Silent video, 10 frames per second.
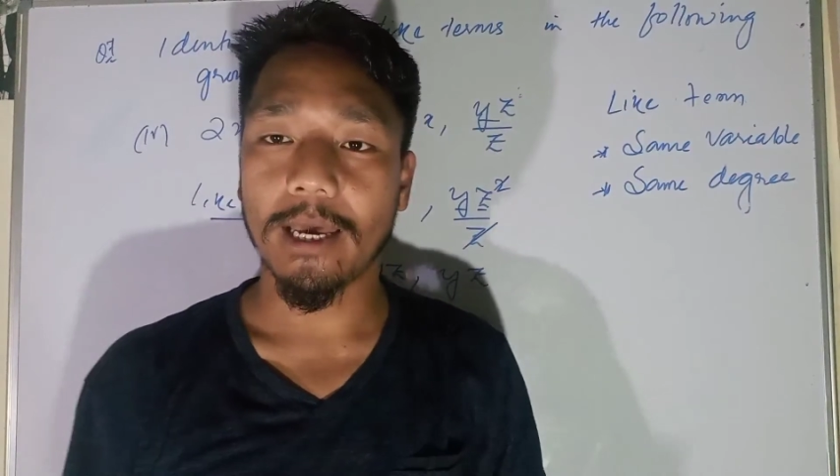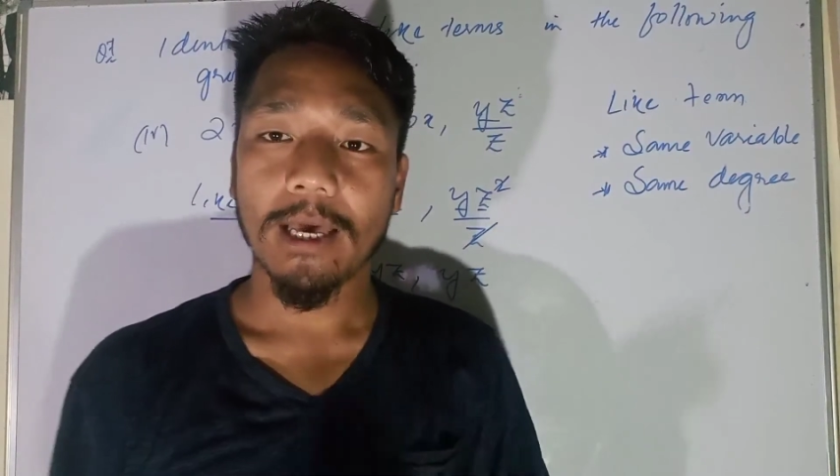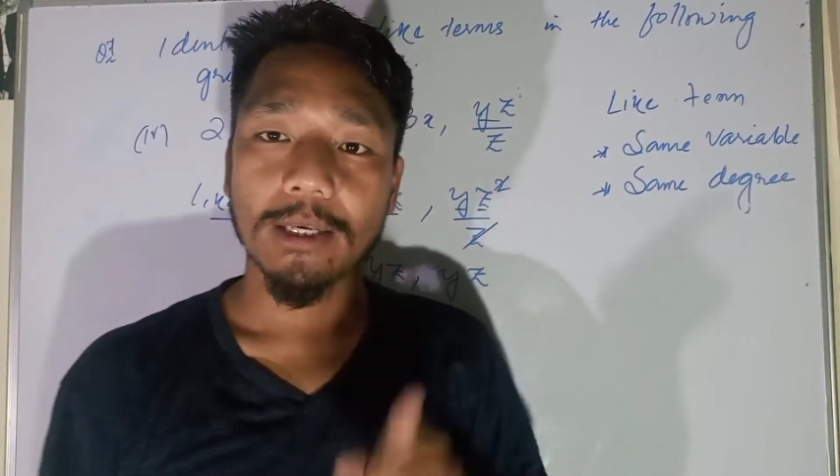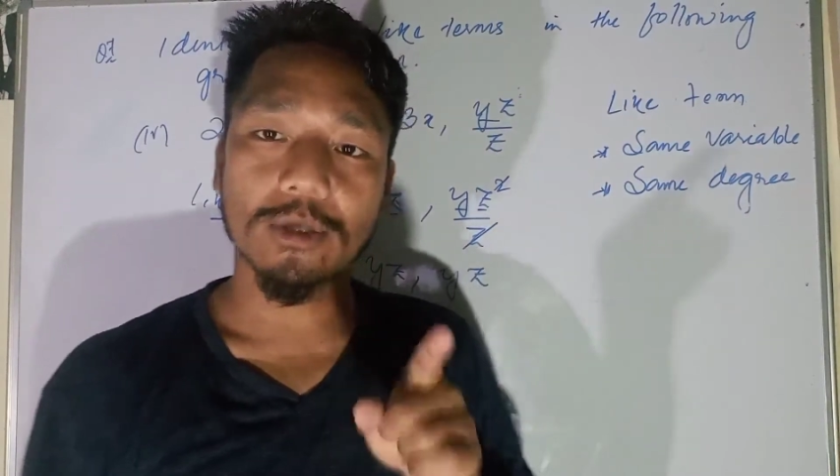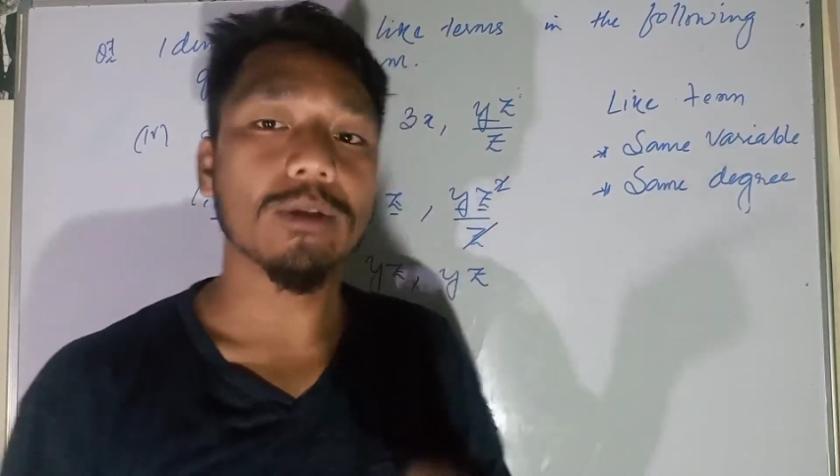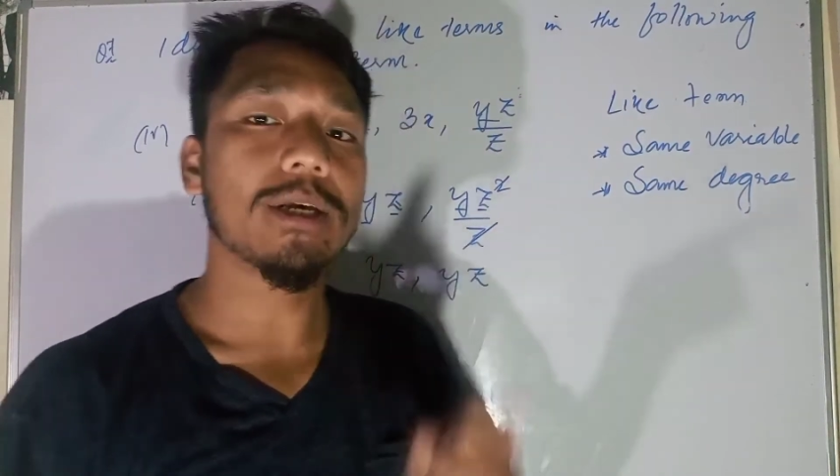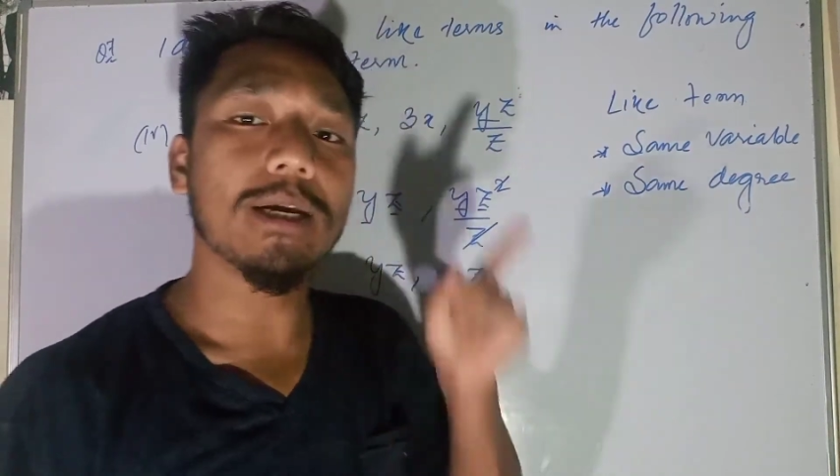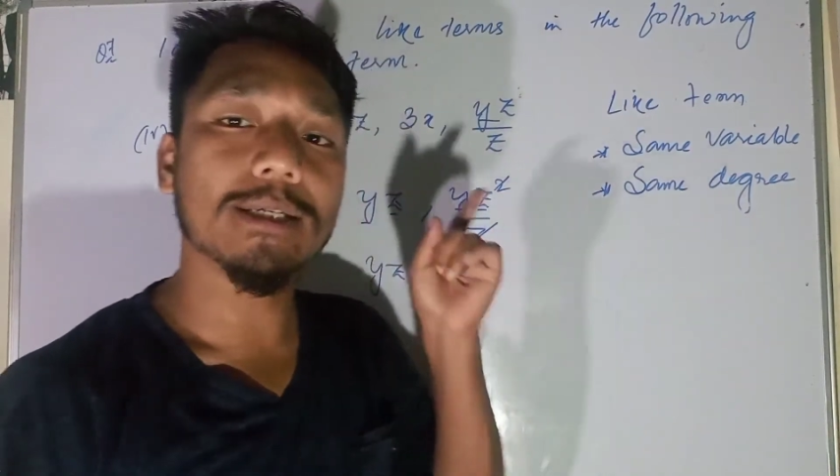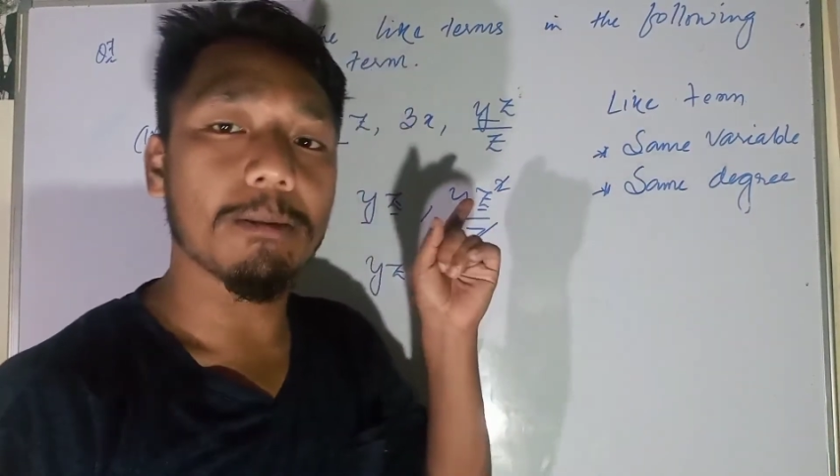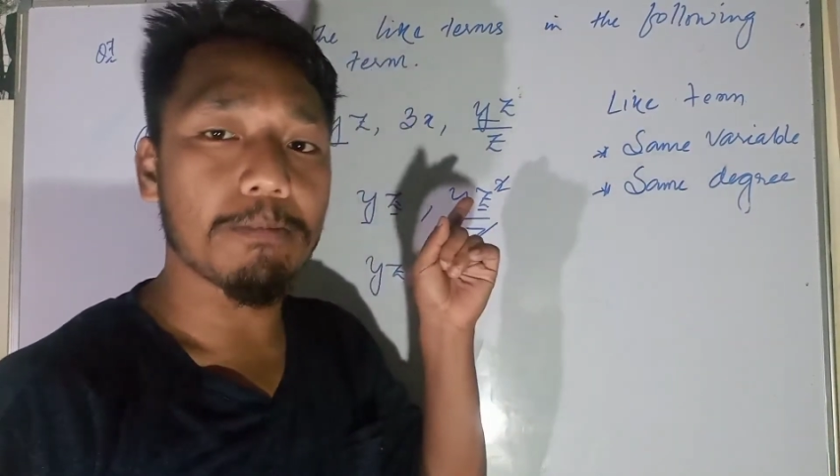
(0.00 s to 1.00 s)
so there is
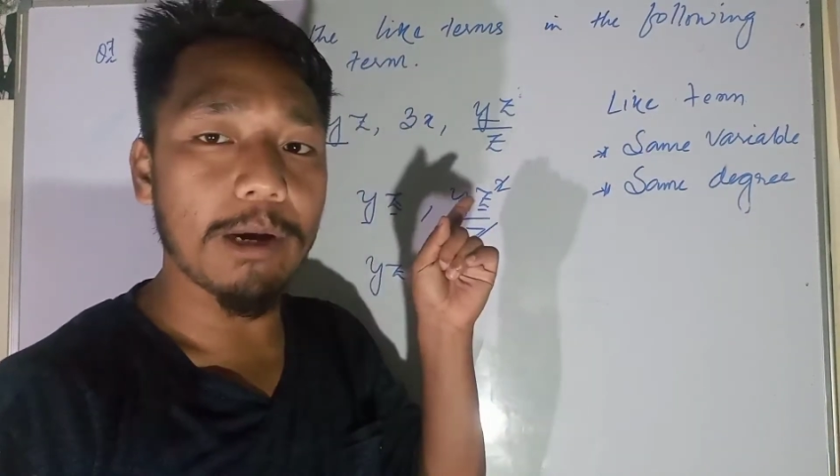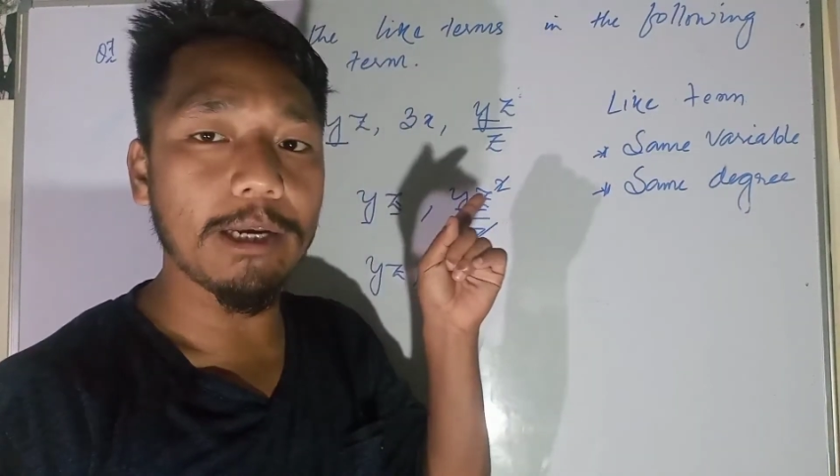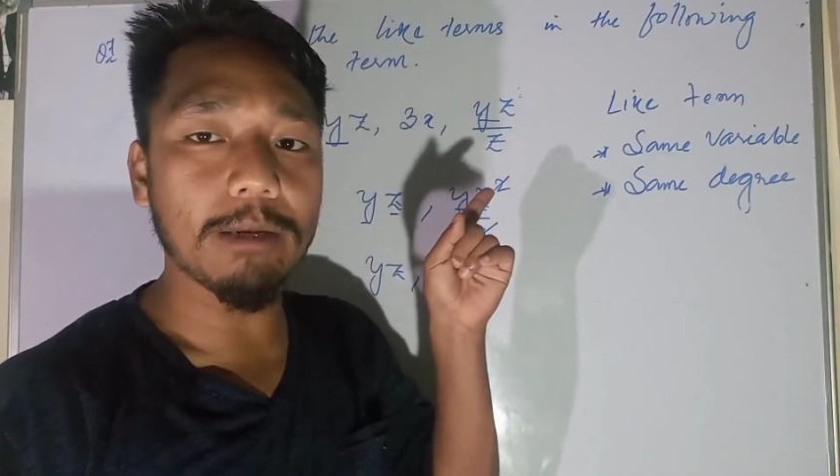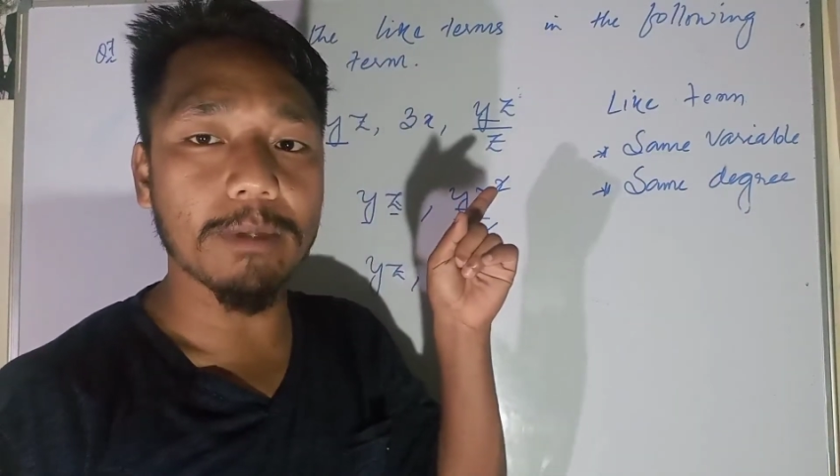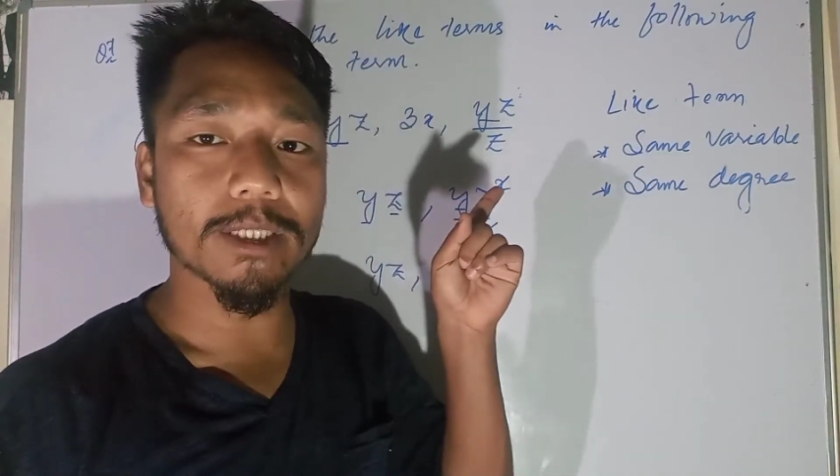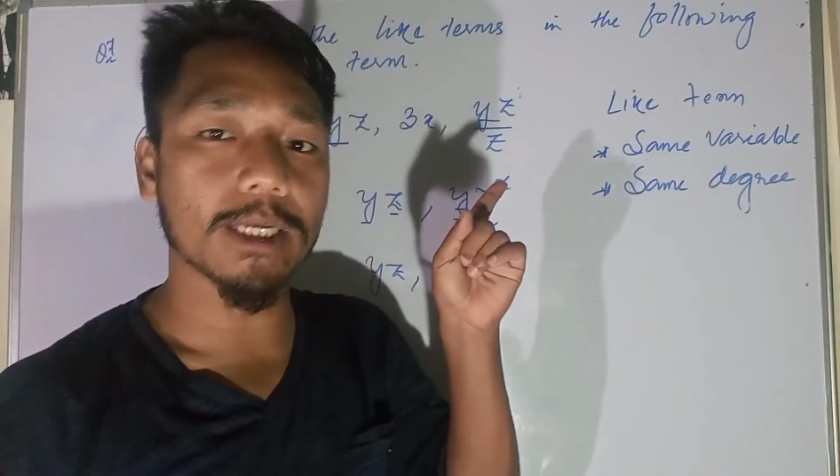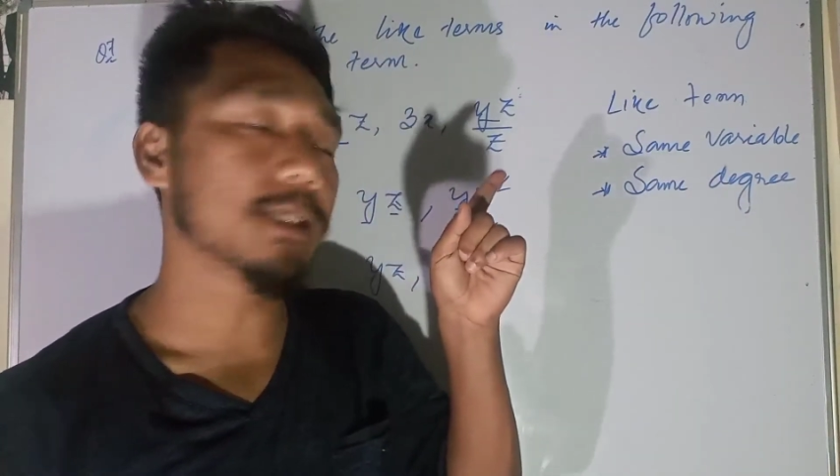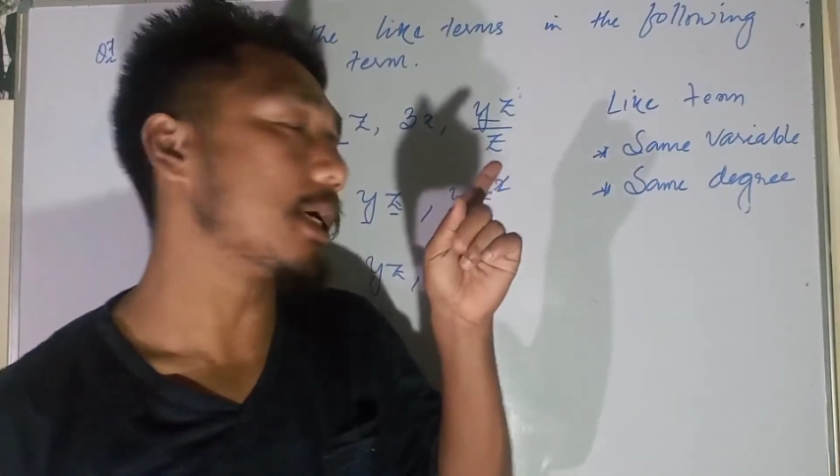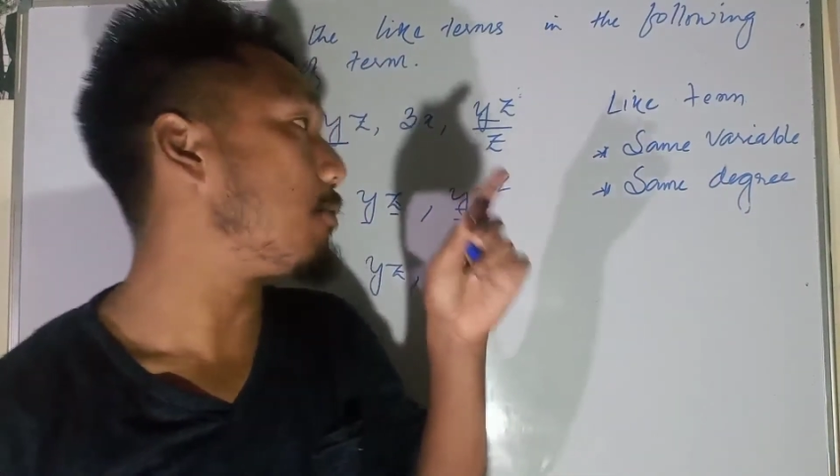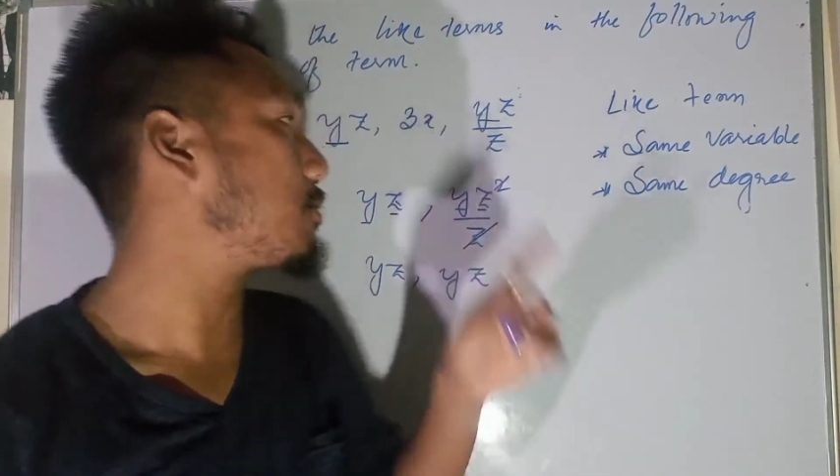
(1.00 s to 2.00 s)
some printing mistakes out